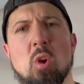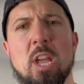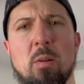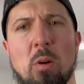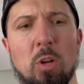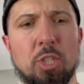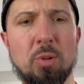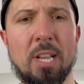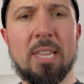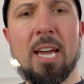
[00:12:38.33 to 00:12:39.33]
Anyway, once
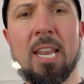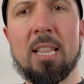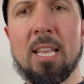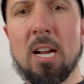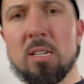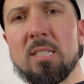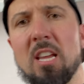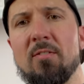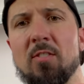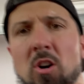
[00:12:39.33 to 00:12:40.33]
you get that in there,
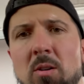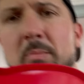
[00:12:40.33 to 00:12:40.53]
Seafoam, I'll